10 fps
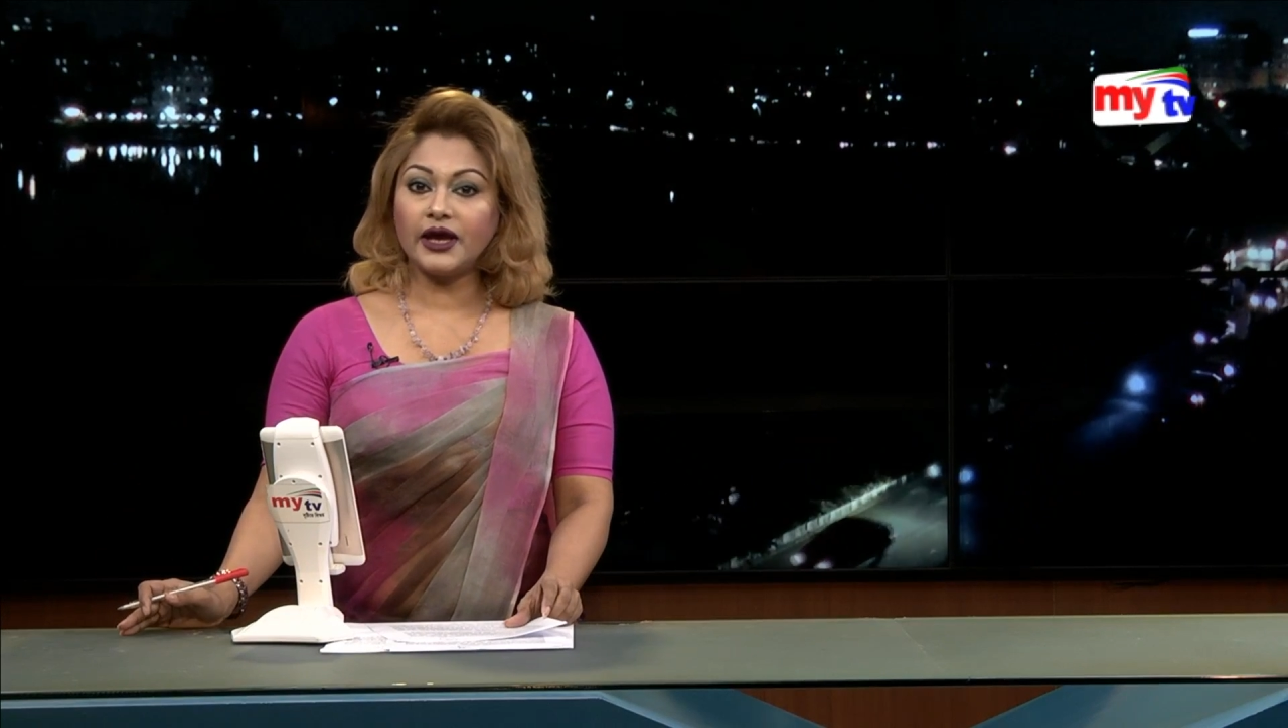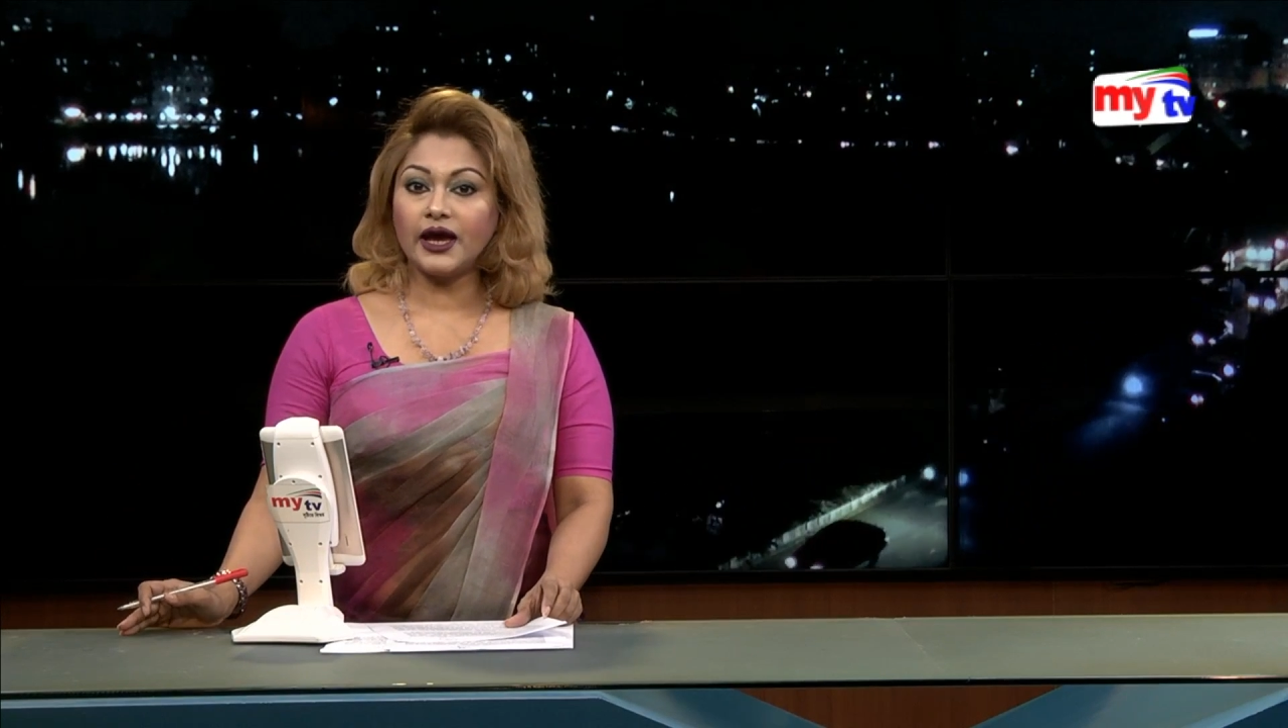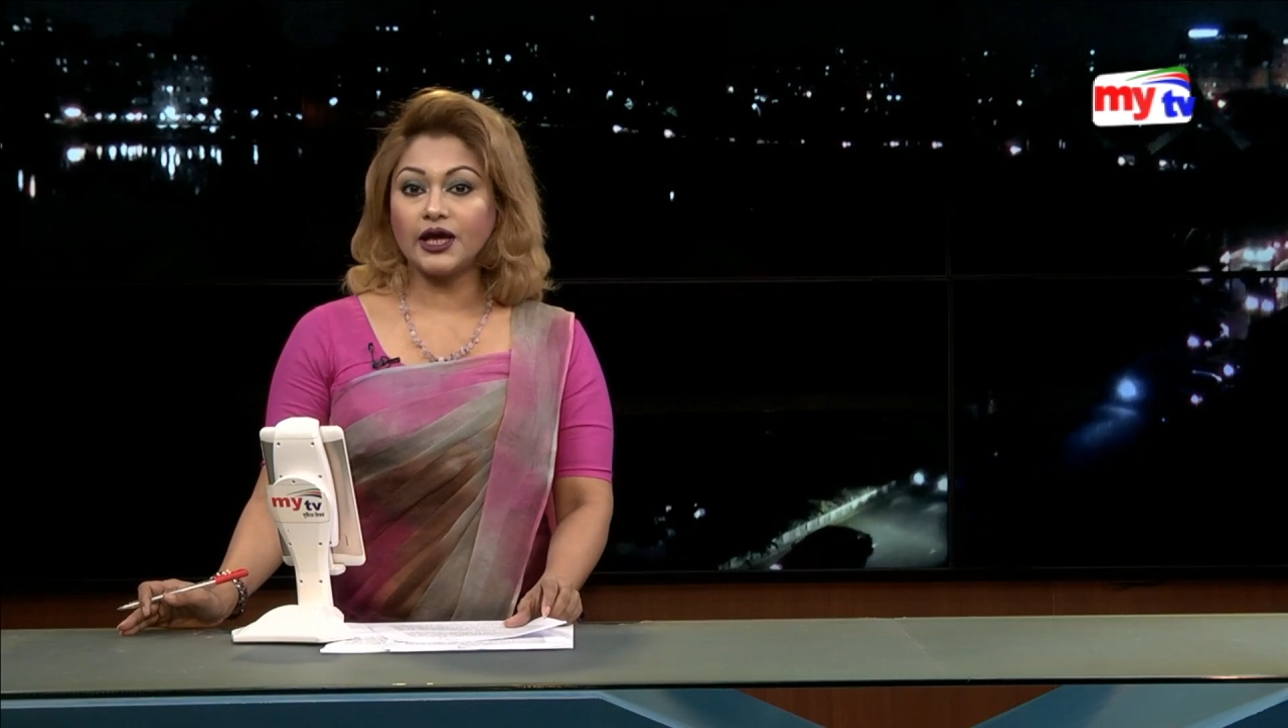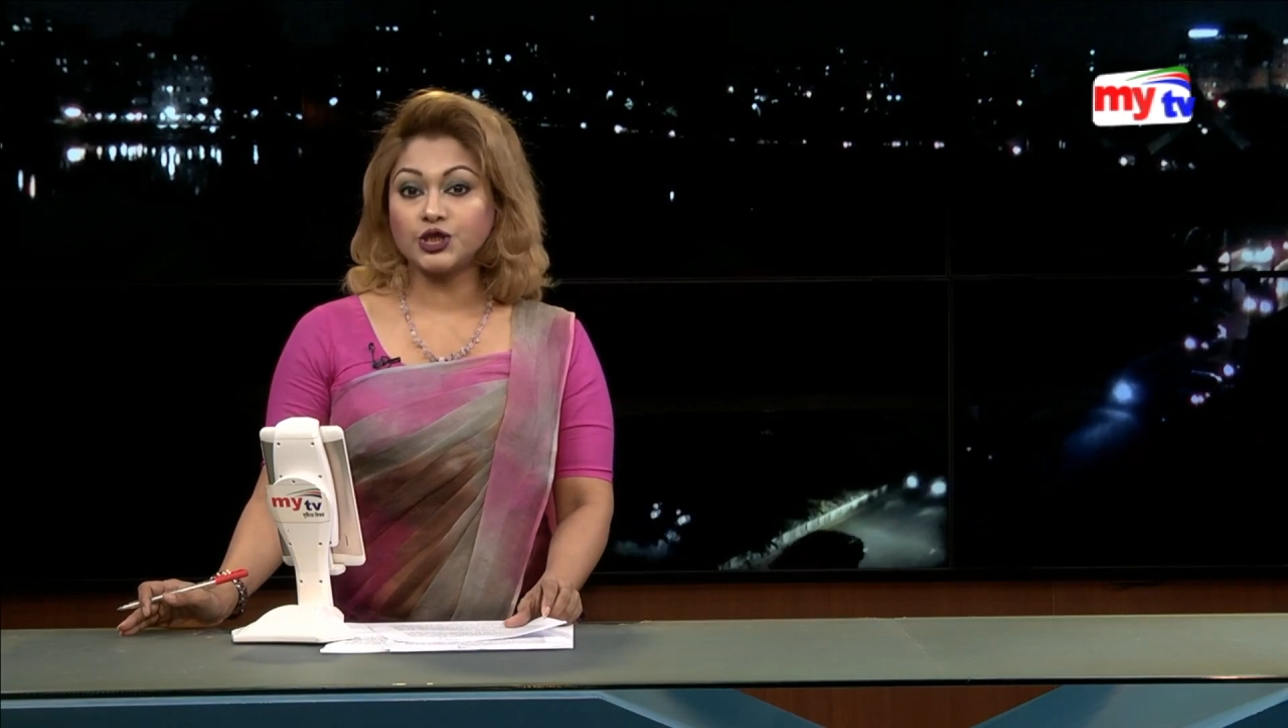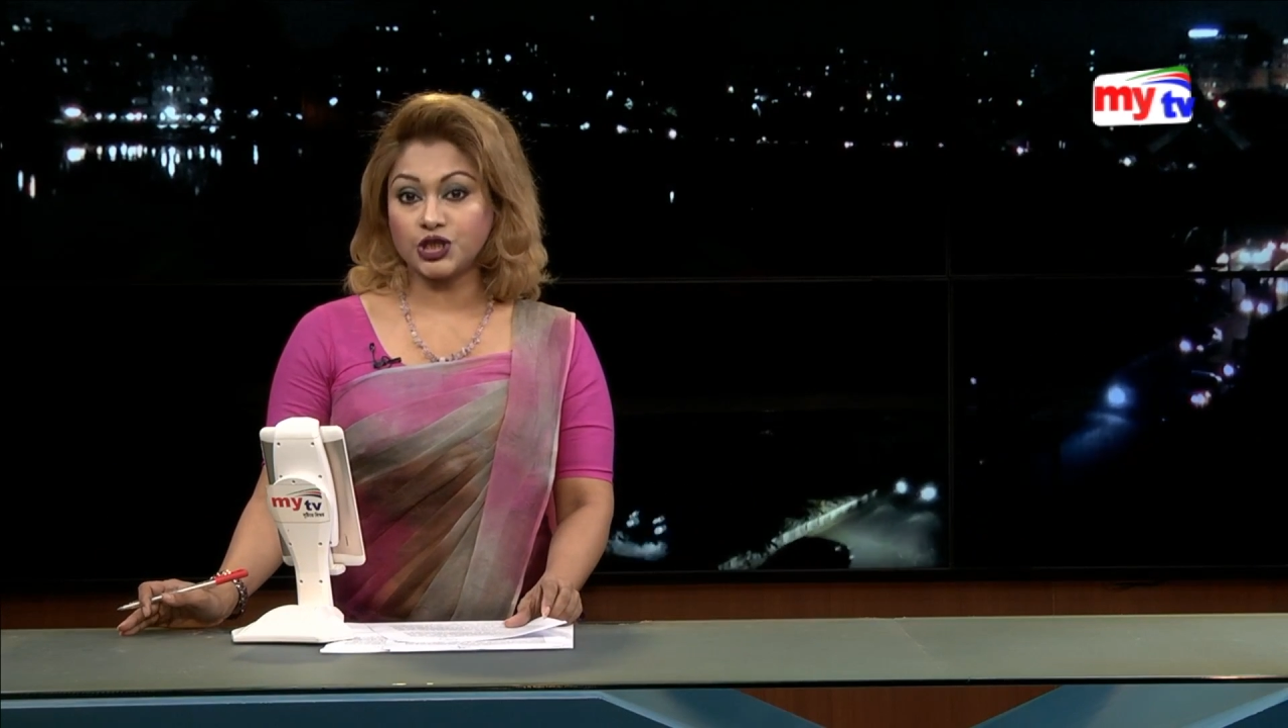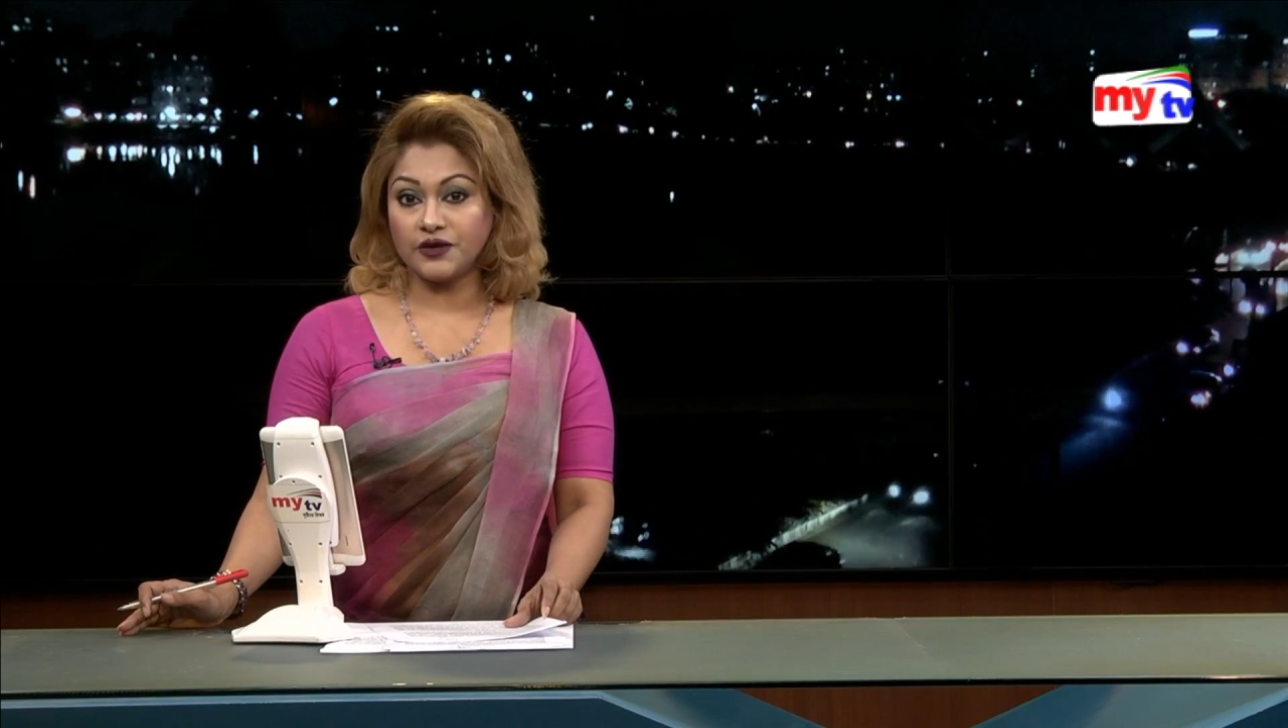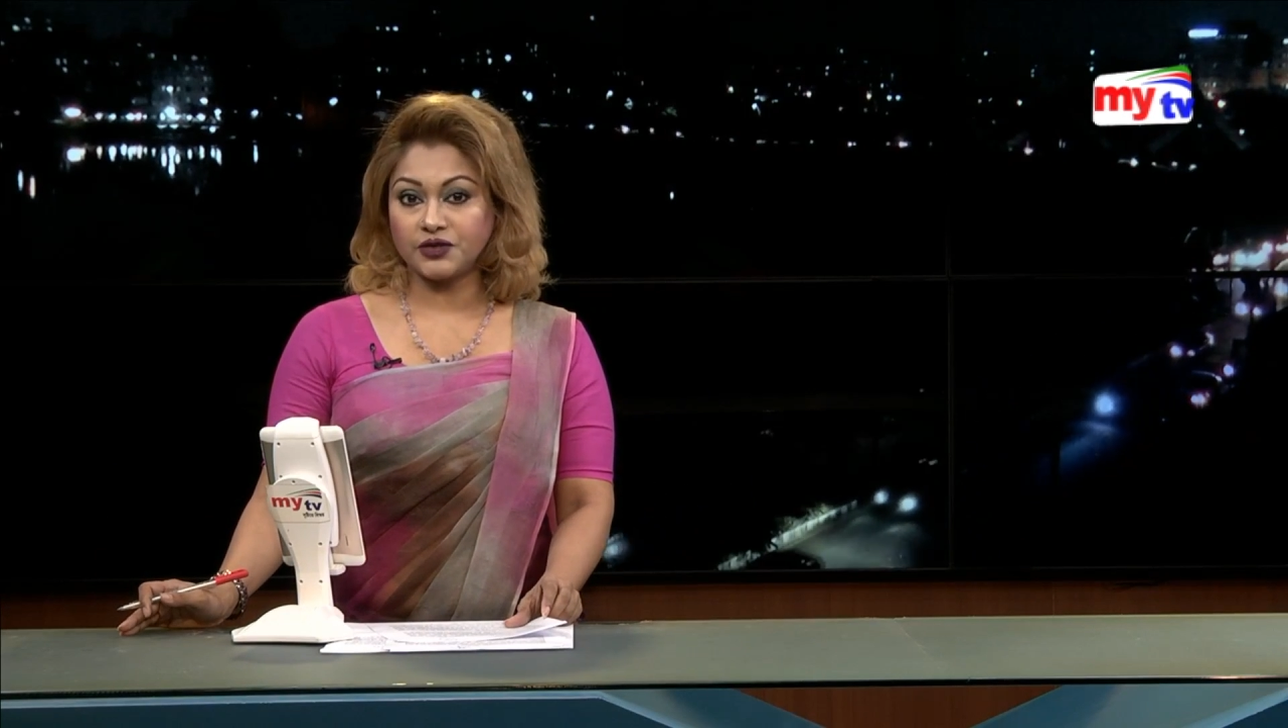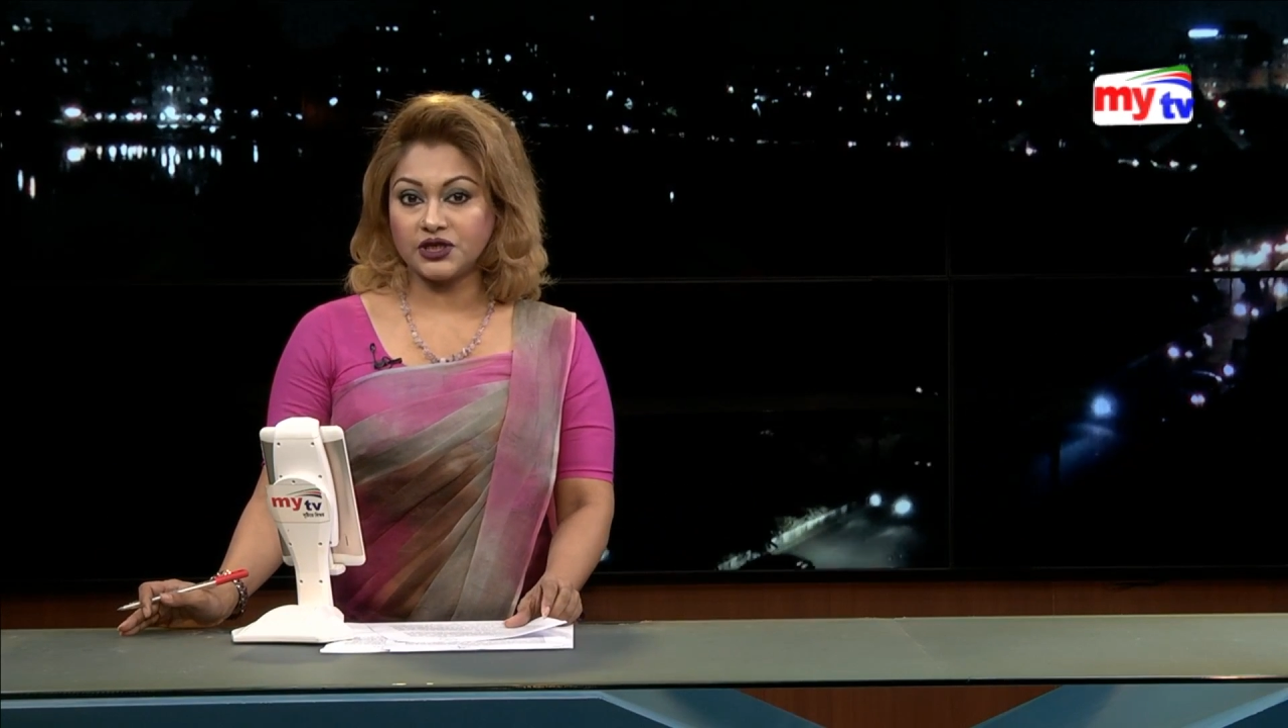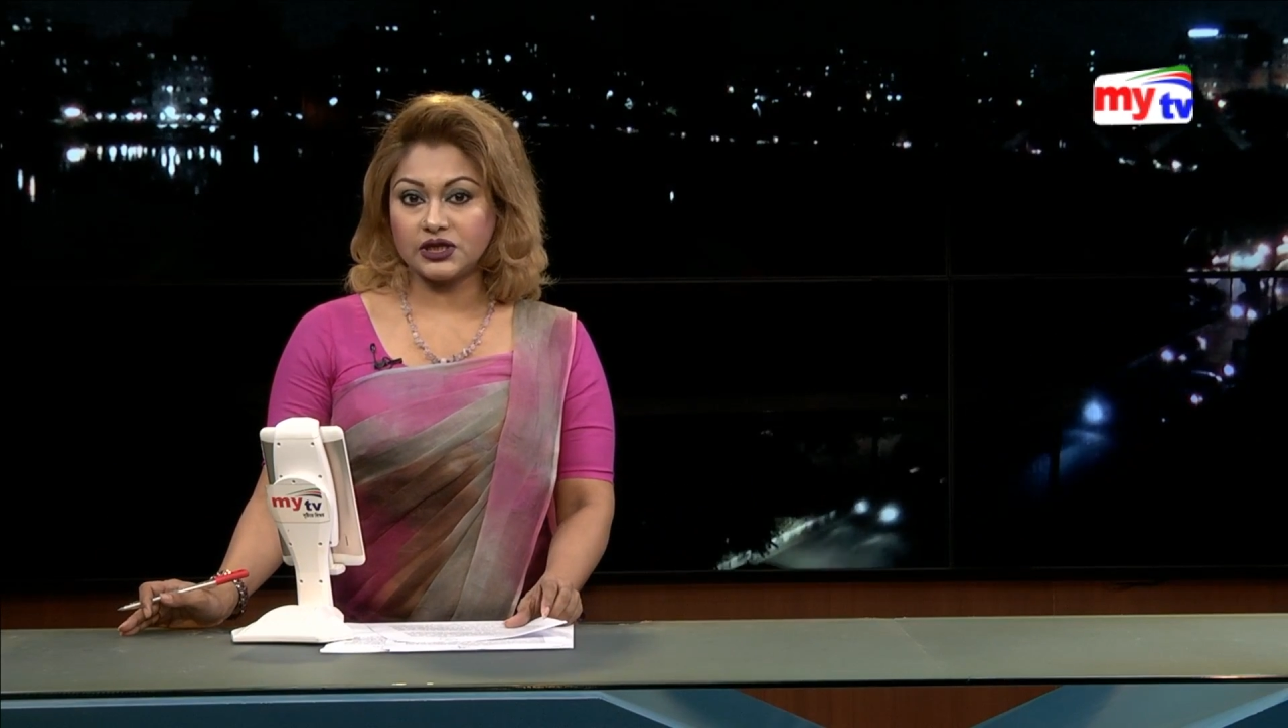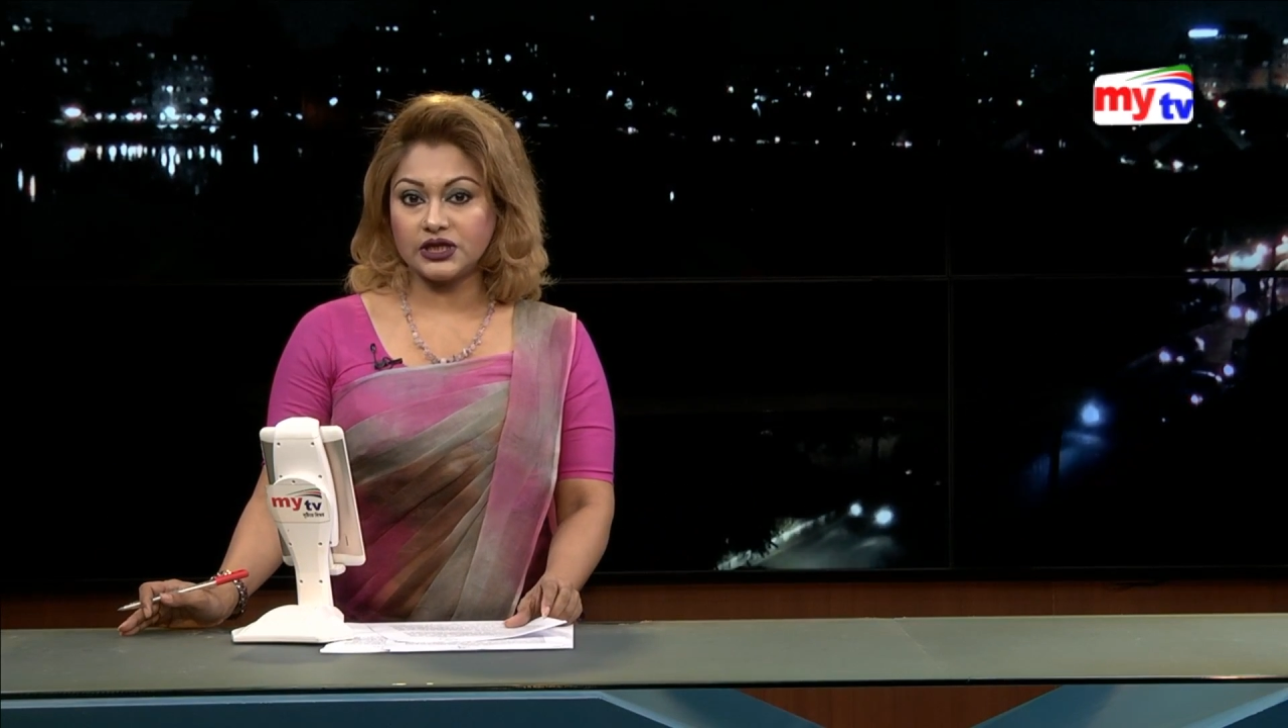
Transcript: has shifted